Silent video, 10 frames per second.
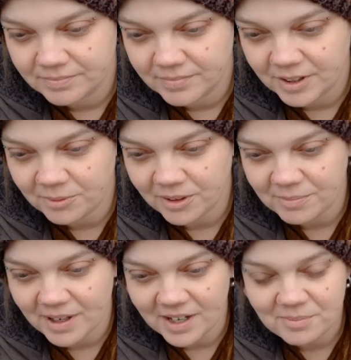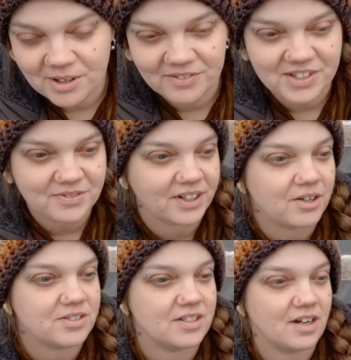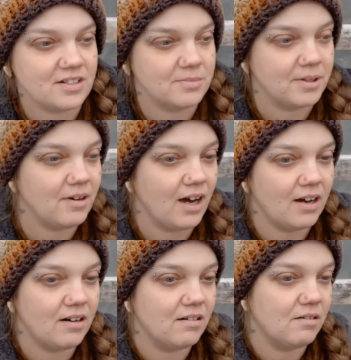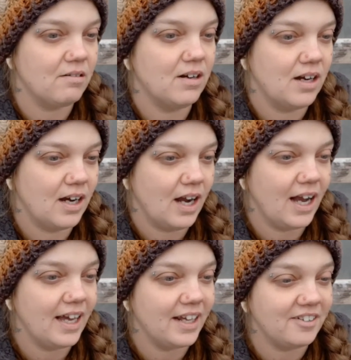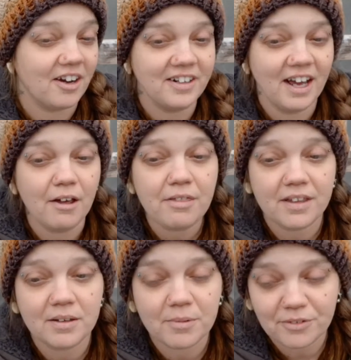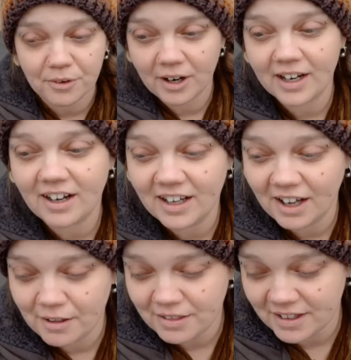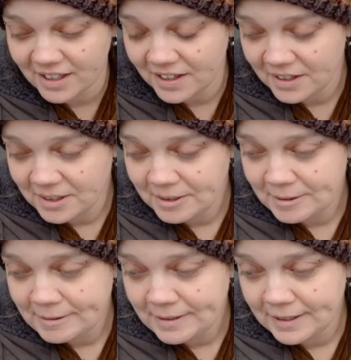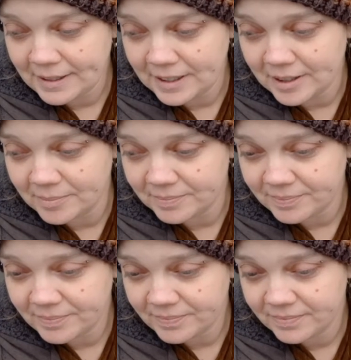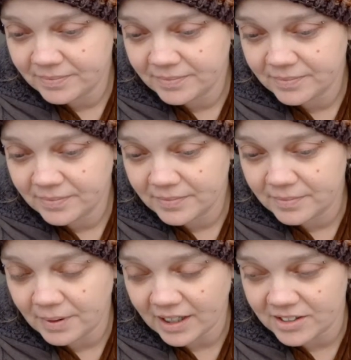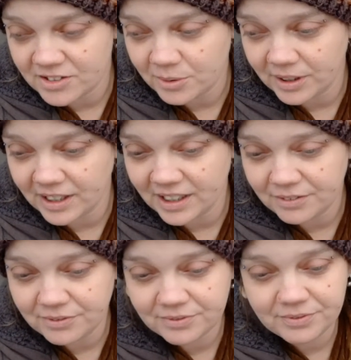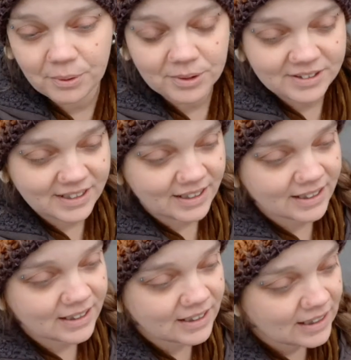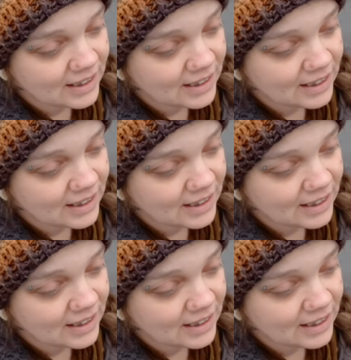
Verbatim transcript: in one of my previous videos I talked about how I had gotten healthy before I got healthy um, back in 2014